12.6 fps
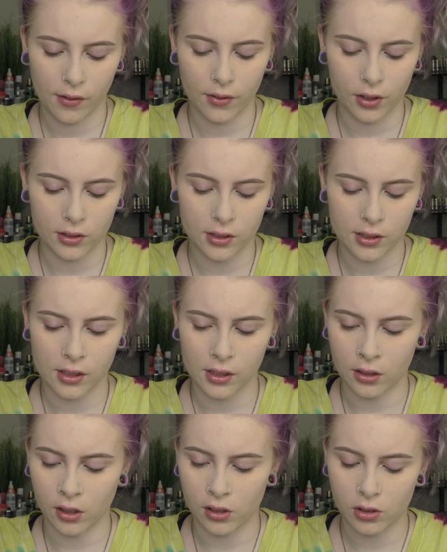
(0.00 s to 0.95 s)
never used this as
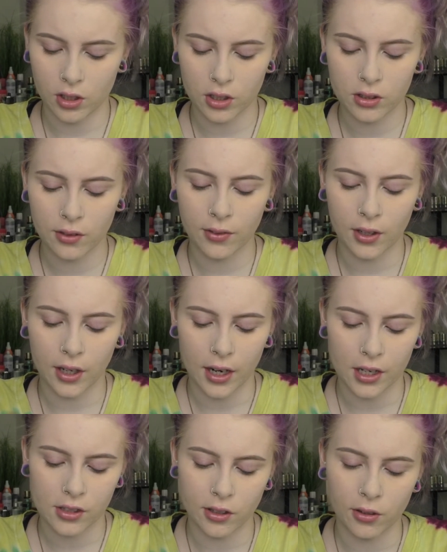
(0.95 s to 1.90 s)
a contour. I use it for
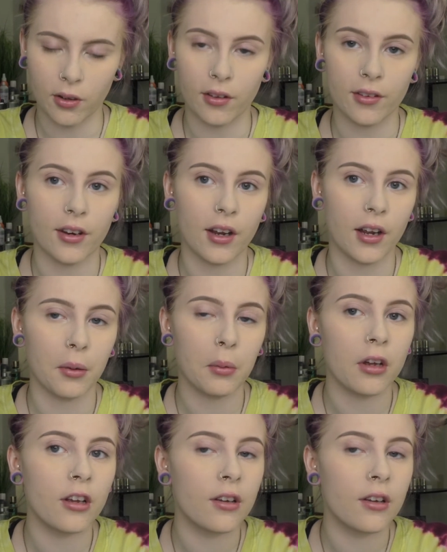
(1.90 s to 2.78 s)
eyeshadow all the time.